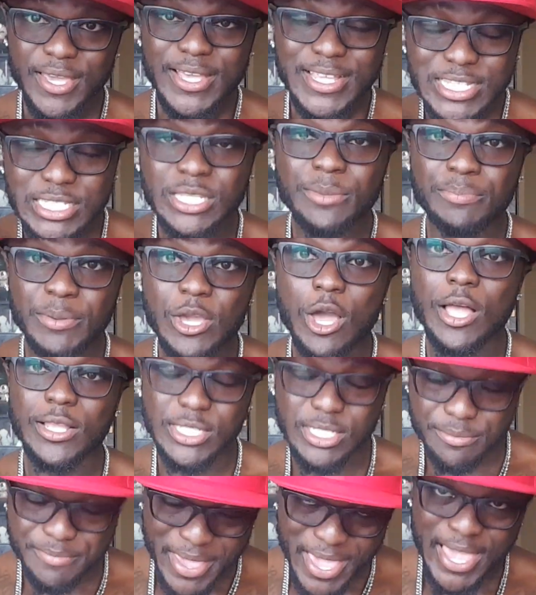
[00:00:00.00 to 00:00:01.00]
sipping on
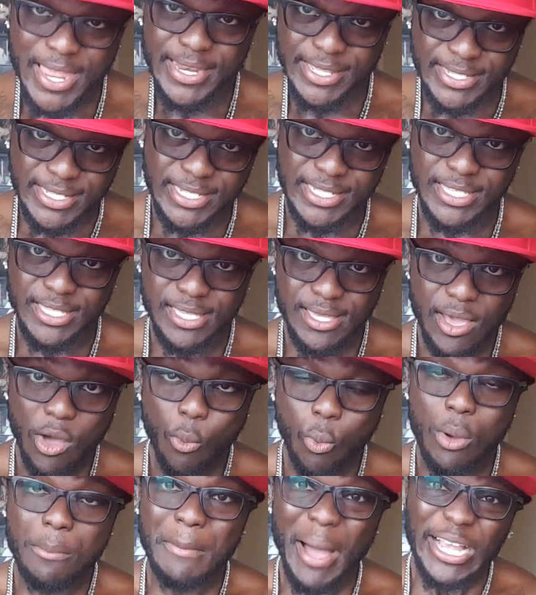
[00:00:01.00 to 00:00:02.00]
some Hennessy
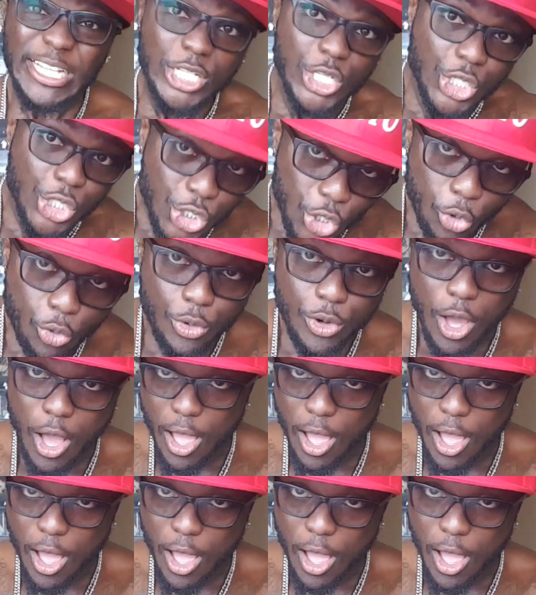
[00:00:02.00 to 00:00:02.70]
with my shirt